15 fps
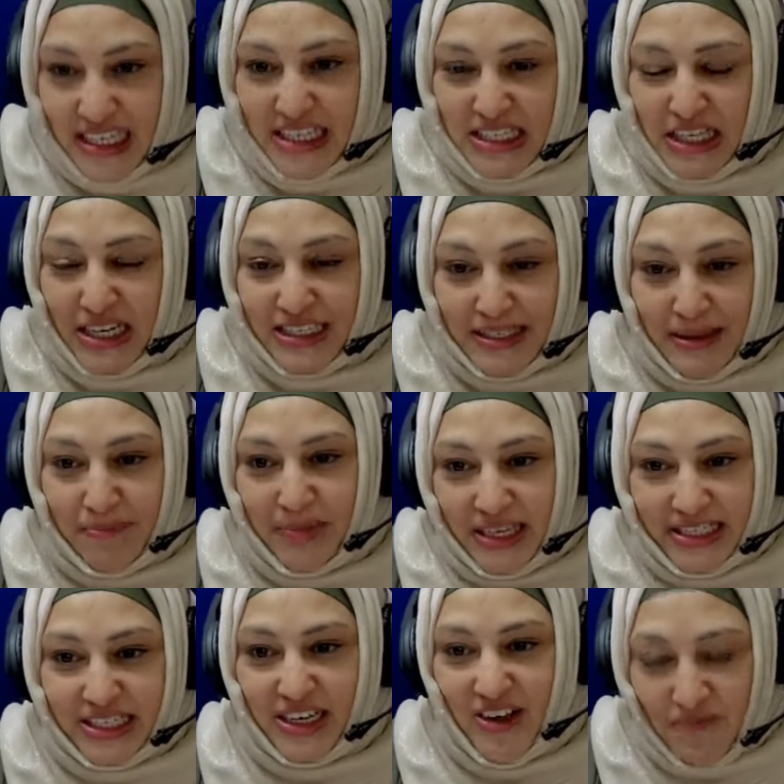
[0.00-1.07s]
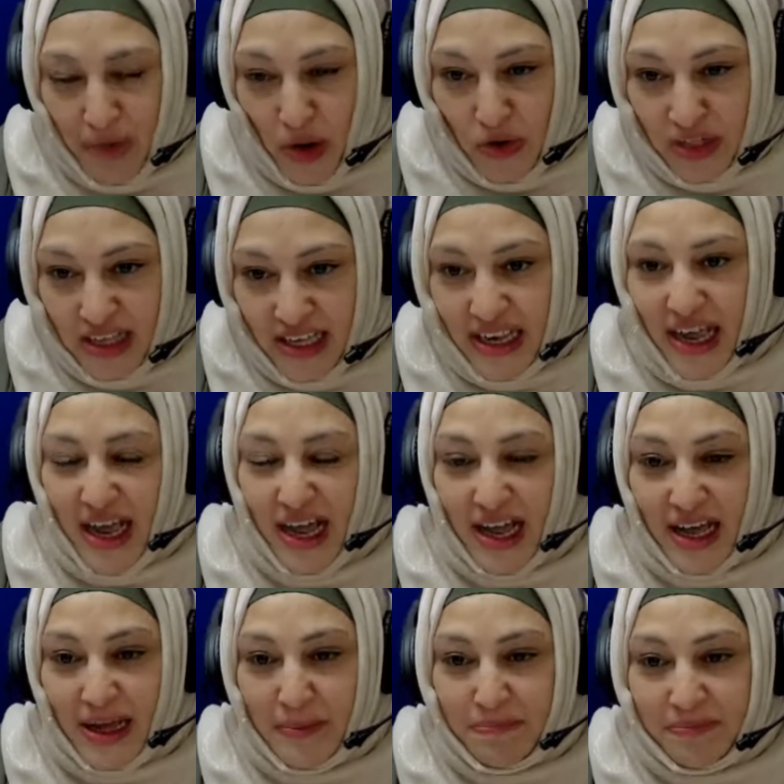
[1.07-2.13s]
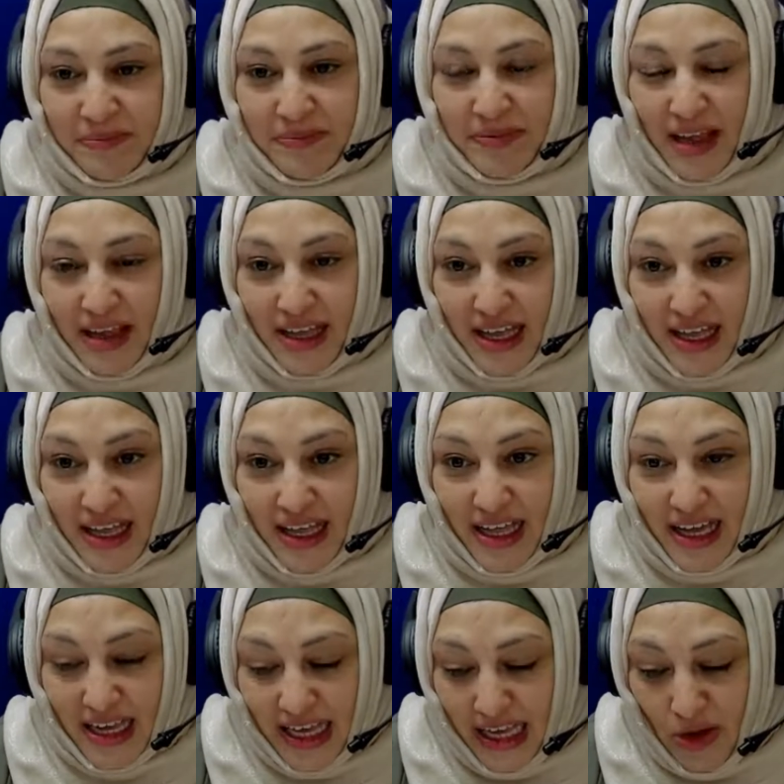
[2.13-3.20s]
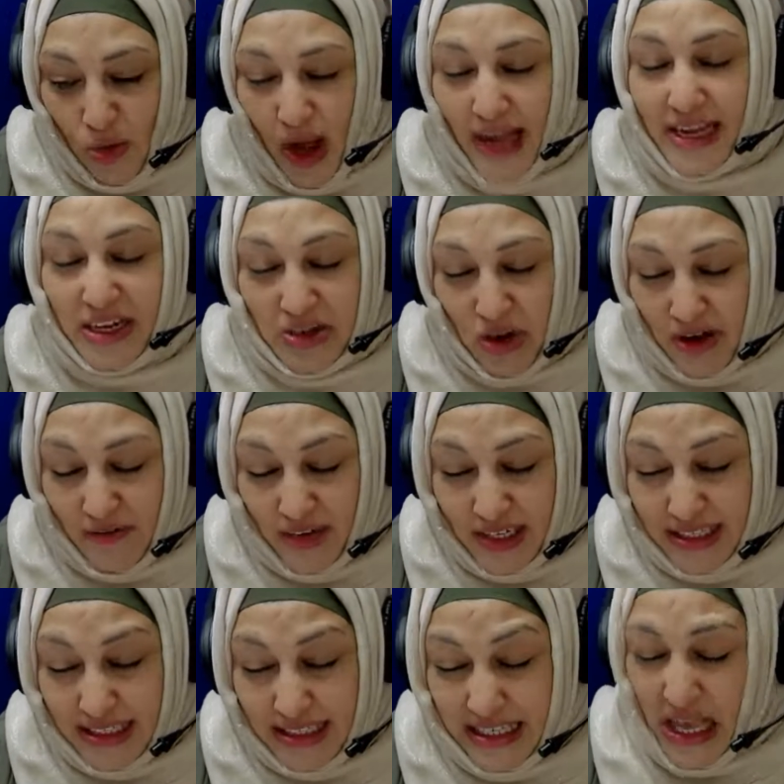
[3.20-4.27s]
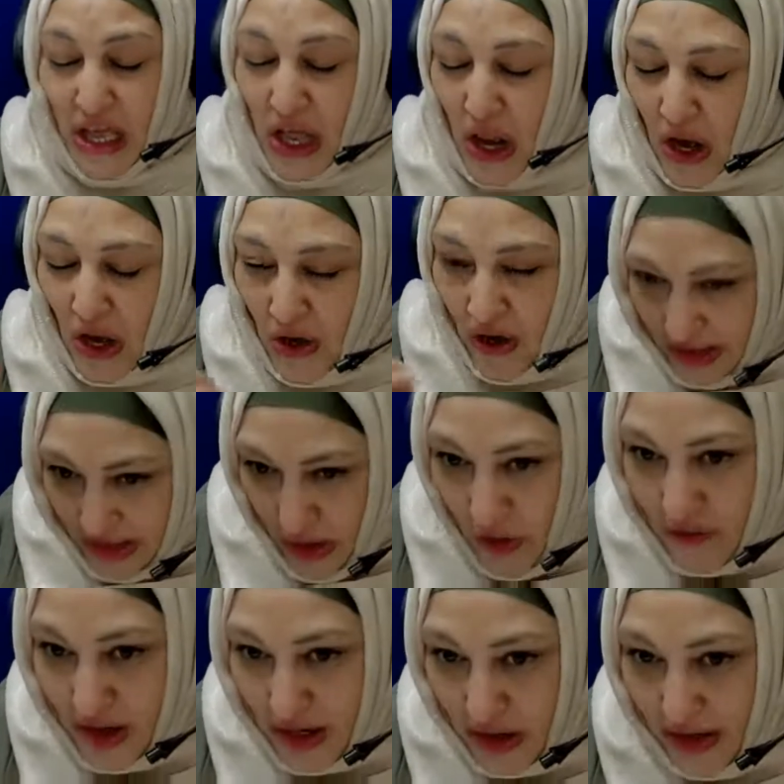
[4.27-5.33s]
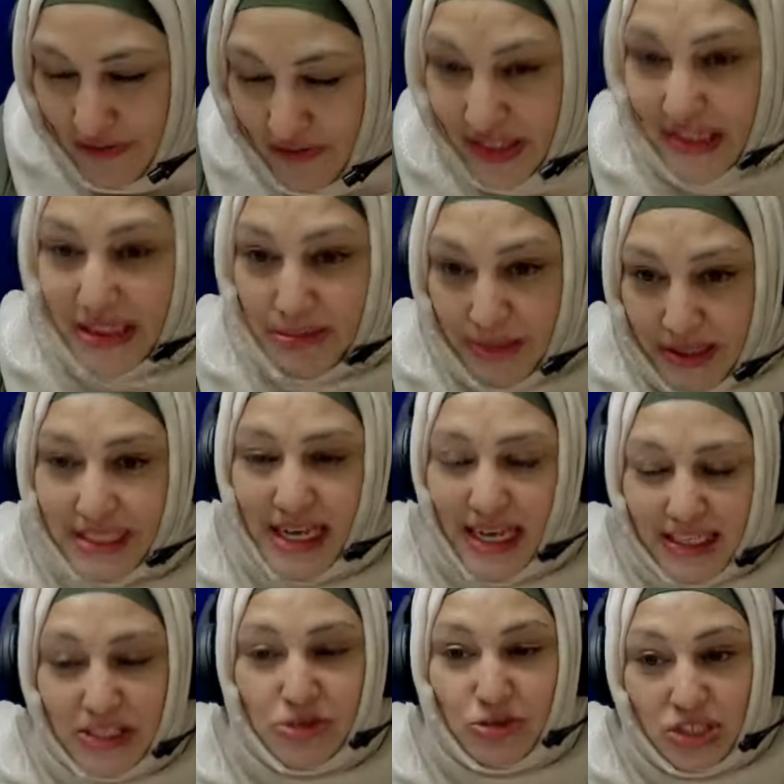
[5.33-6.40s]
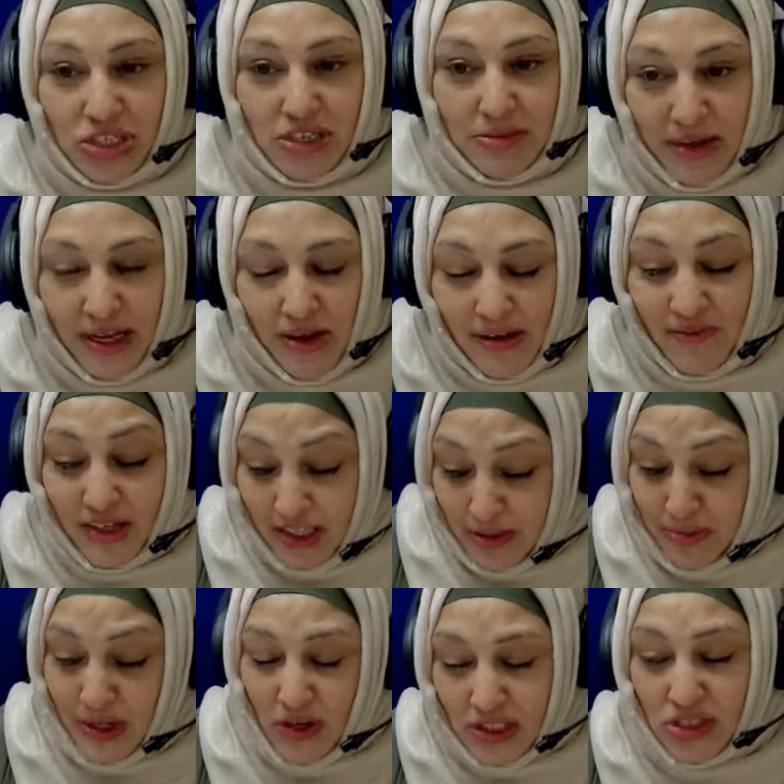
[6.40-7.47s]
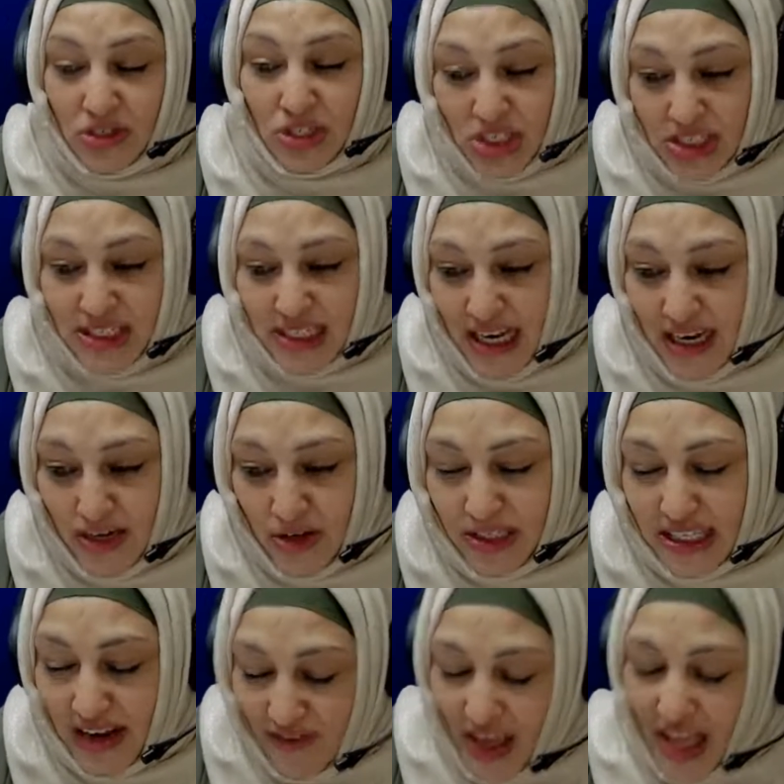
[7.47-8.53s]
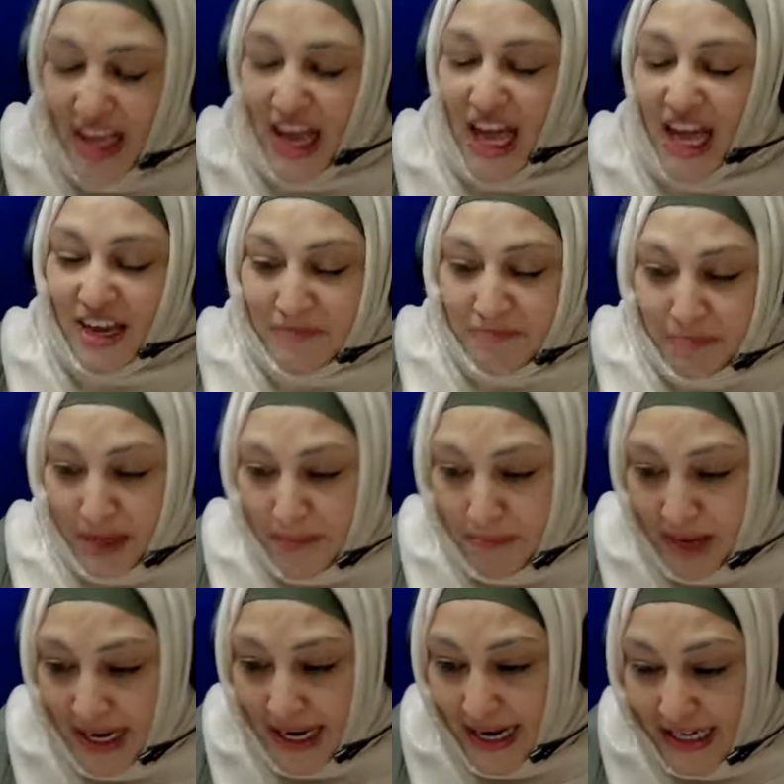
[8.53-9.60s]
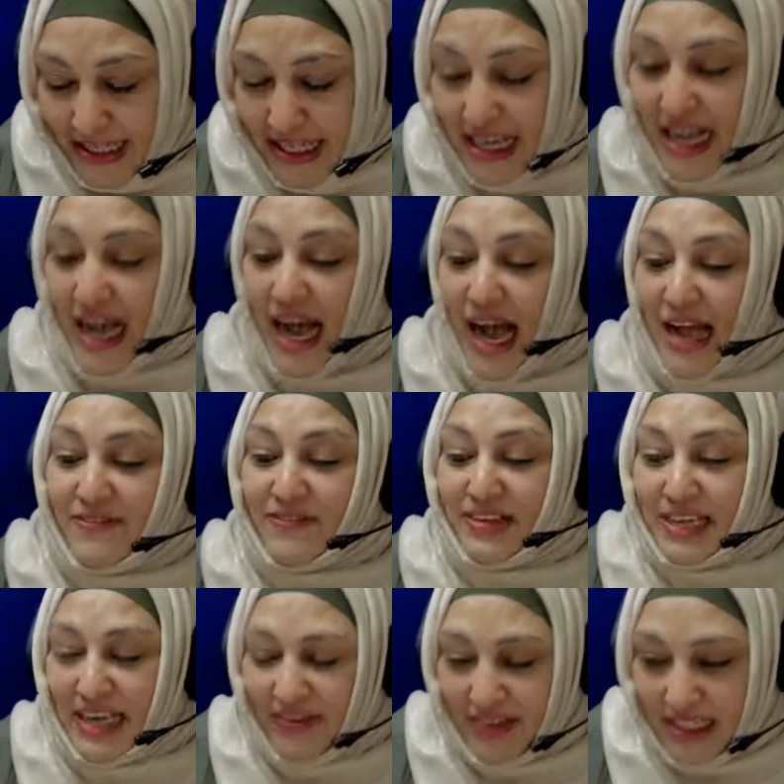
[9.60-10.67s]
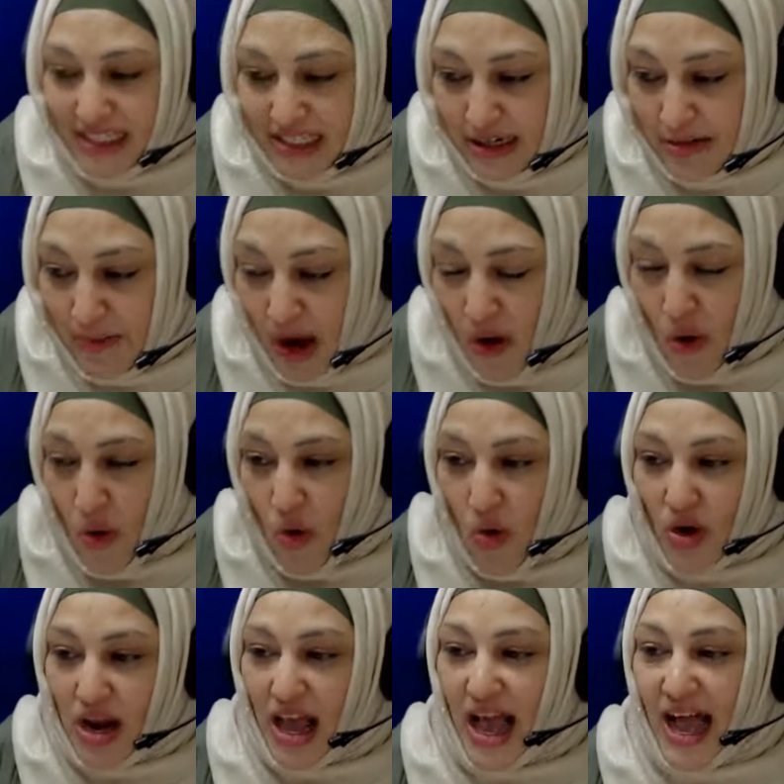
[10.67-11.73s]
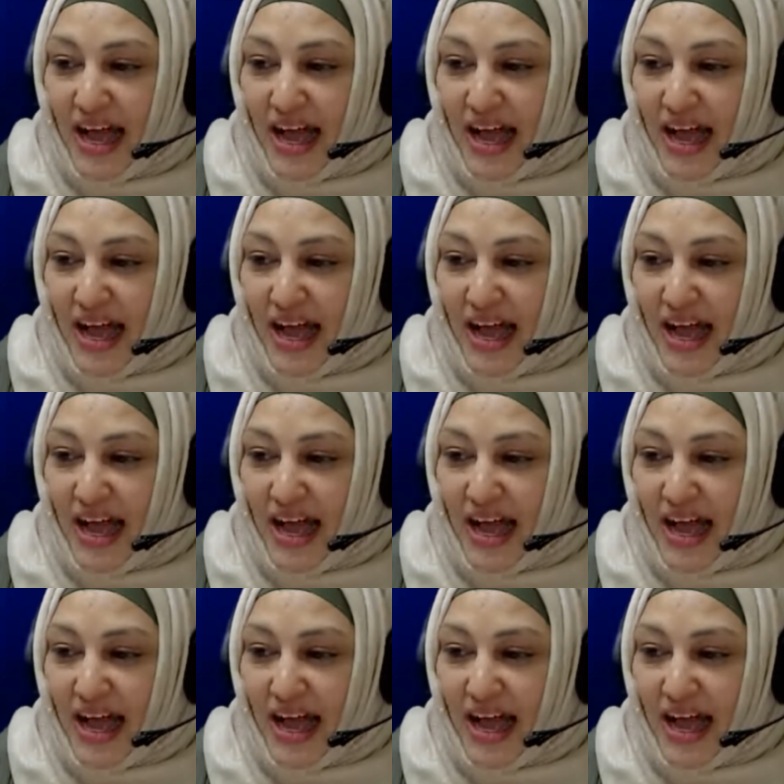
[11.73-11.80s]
So it's a mixture of both. Um, Quiet confidence, not overconfidence. But yes, you should be confident, because you should tell yourself, I've prepared, I've given it my all.